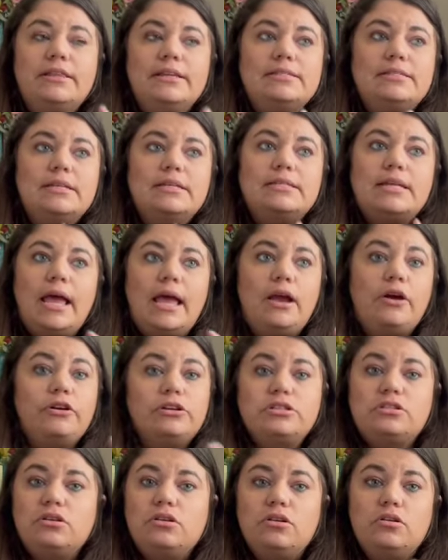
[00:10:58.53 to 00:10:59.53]
This is a
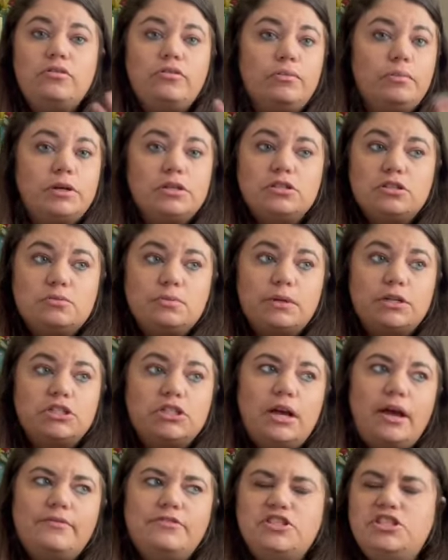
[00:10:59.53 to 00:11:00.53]
Crystal from Crystal's Bookish
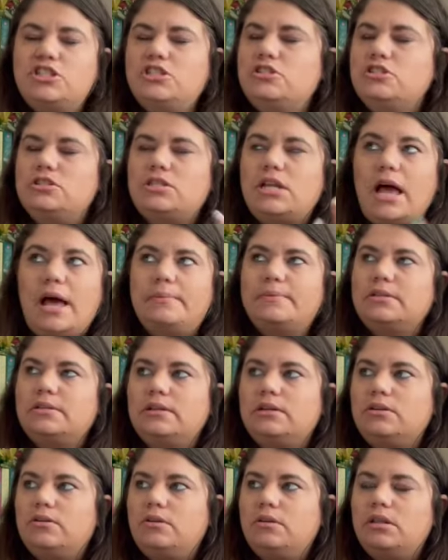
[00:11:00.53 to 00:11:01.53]
Life. She just
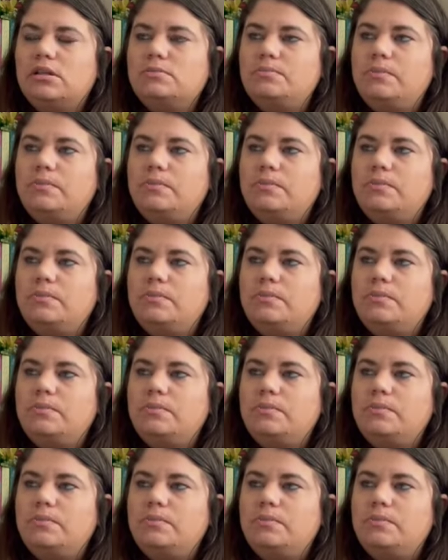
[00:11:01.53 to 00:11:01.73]
absolutely adored this